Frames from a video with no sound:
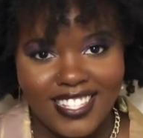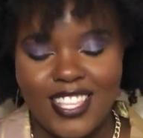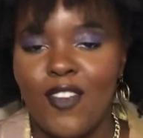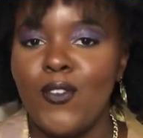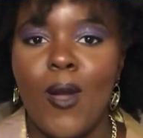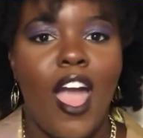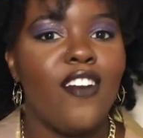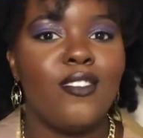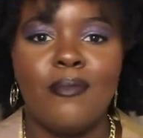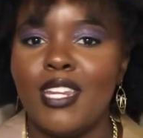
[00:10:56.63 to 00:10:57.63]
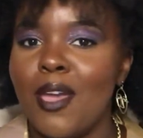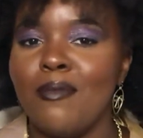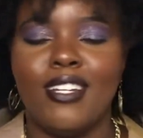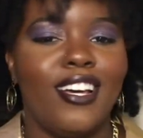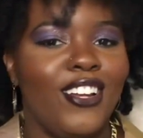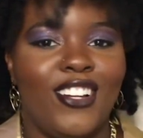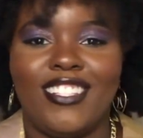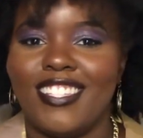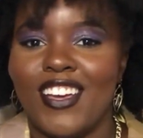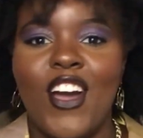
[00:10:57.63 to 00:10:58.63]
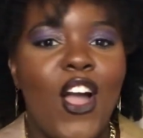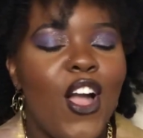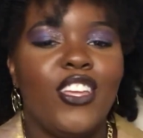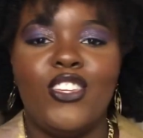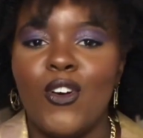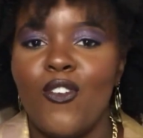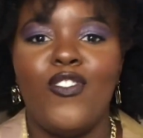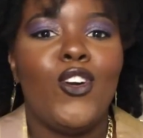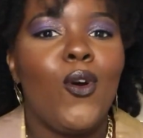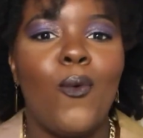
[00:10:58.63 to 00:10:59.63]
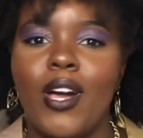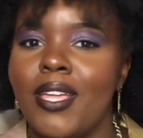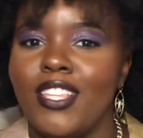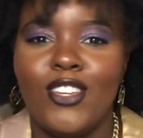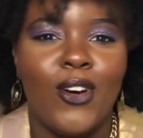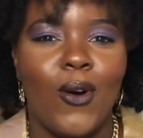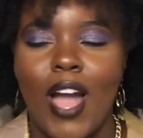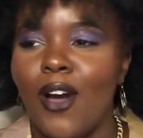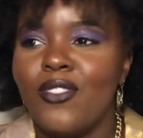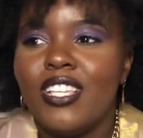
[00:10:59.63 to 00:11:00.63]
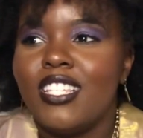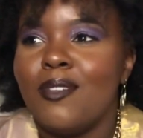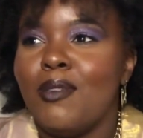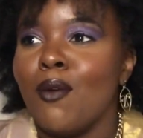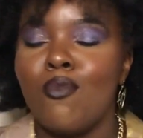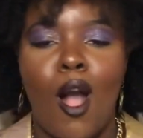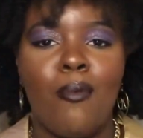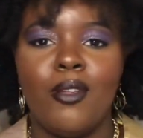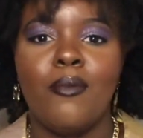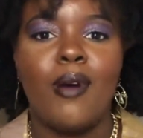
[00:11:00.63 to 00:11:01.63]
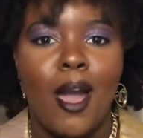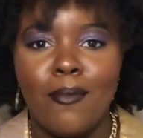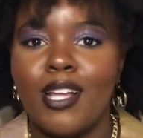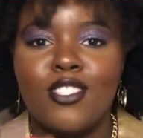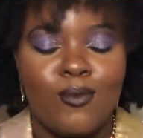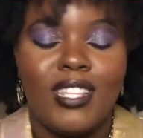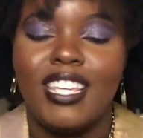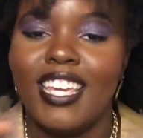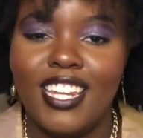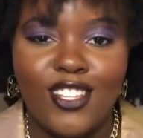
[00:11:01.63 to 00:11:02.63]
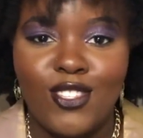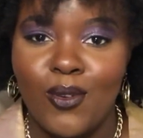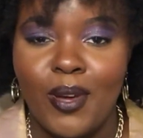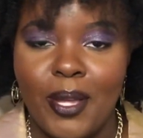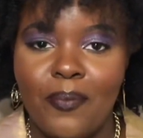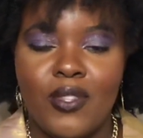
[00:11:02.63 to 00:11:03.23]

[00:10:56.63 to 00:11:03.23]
If you haven't been able to feel what, how this could be a problem, I'm about to really get into it.